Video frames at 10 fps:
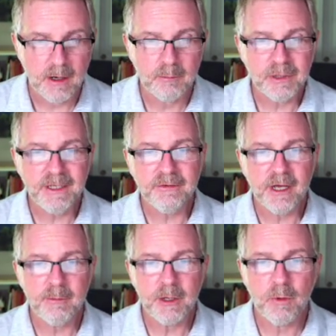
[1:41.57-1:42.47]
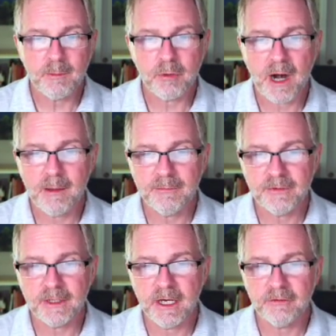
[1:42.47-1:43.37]
please tell me what problems
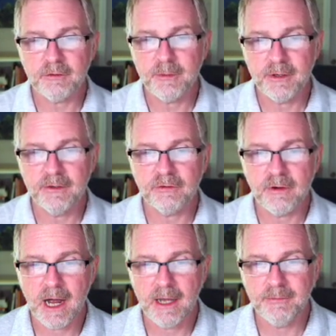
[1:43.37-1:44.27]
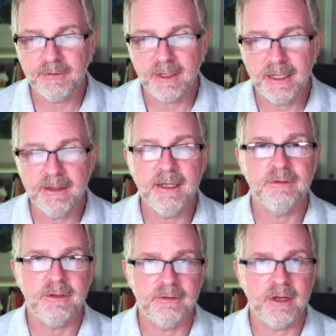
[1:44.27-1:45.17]
the customer describes in this
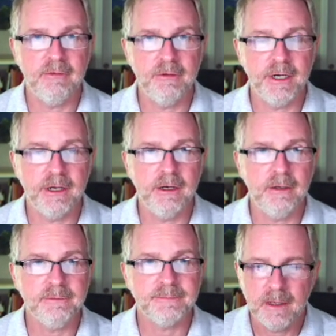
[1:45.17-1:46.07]
discovery call.